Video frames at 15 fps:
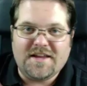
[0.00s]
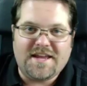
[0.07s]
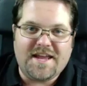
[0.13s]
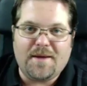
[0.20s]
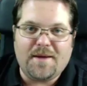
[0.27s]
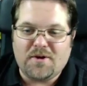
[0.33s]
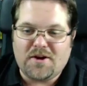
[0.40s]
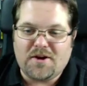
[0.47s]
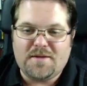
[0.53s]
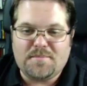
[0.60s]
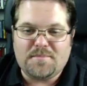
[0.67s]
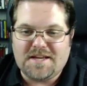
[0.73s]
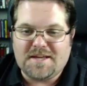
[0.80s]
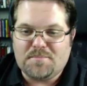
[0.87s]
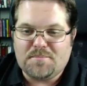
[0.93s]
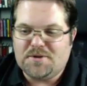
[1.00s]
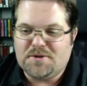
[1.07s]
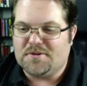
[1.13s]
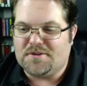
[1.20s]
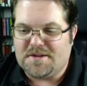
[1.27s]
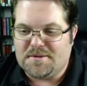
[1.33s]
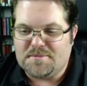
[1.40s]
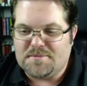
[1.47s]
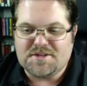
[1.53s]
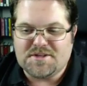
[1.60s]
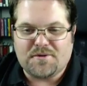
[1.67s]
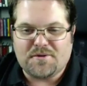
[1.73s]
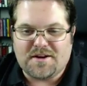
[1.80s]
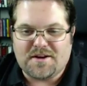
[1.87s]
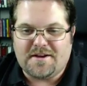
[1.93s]
camera on my computer that I'm using
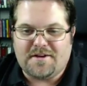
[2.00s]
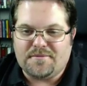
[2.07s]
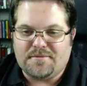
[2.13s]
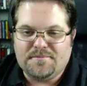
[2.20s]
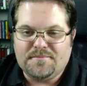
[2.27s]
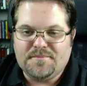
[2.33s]
right now.